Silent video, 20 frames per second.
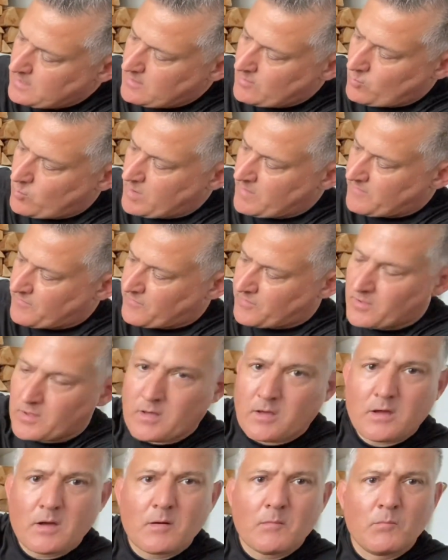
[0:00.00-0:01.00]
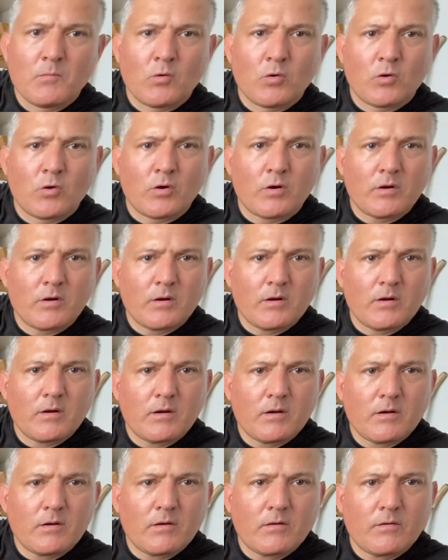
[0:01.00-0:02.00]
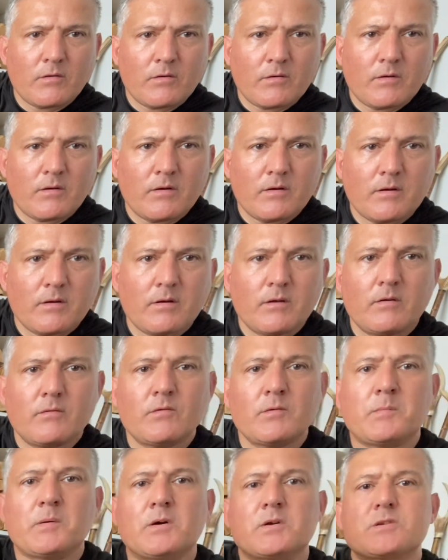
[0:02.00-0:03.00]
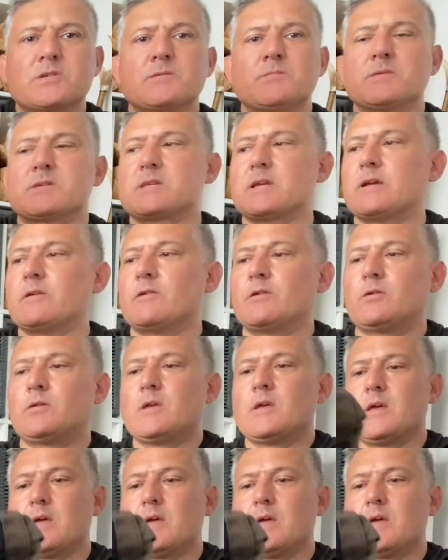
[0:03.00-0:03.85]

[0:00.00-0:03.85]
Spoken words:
with the more robust material.